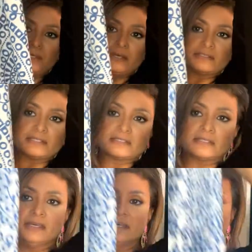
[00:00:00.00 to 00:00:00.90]
because it's
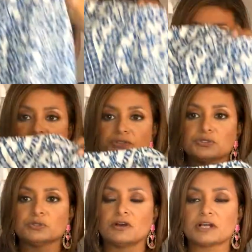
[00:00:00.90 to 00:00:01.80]
a little bit
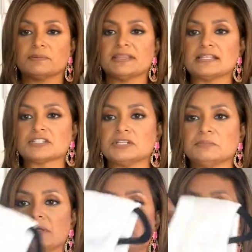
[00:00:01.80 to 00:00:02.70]
too long, but that's
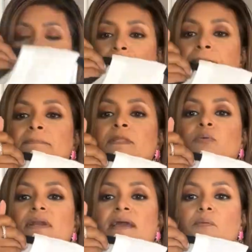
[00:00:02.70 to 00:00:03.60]
gonna be
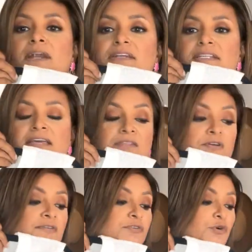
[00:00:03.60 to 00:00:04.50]
what I wear together.
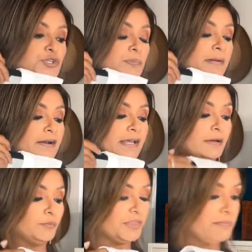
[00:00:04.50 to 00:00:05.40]
Of course, pairing
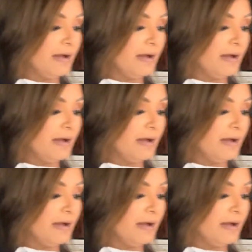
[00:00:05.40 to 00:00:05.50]
it with